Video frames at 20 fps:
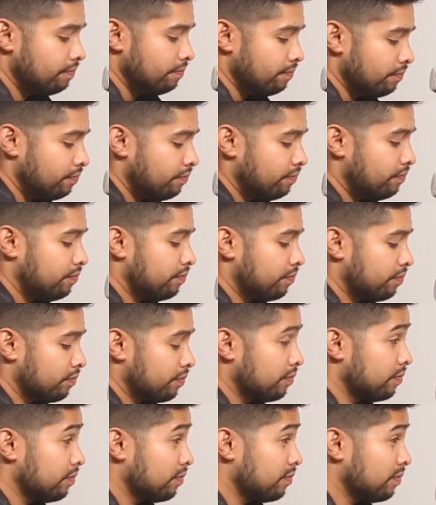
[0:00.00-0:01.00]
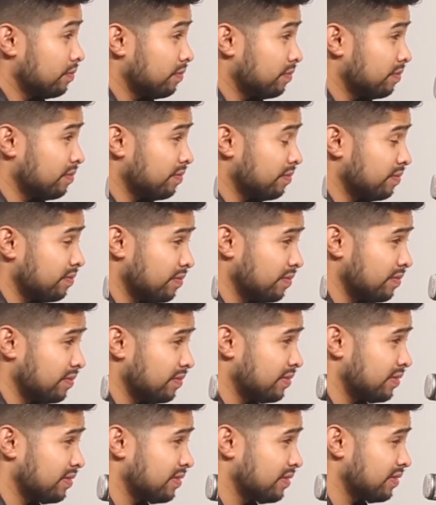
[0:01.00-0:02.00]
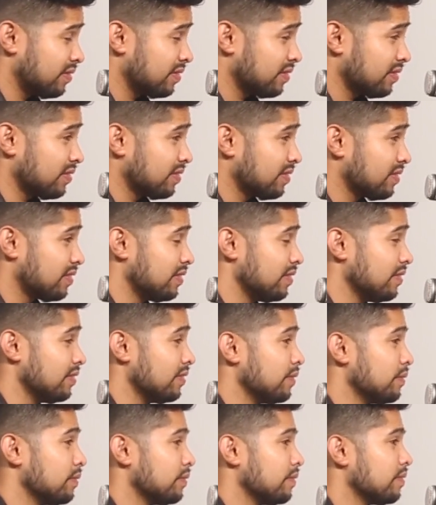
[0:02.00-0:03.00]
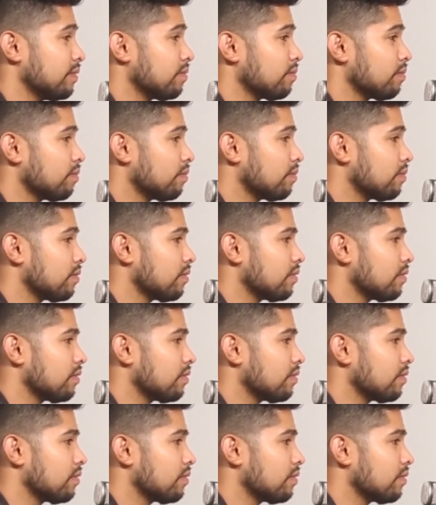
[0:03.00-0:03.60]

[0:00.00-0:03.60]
(silent)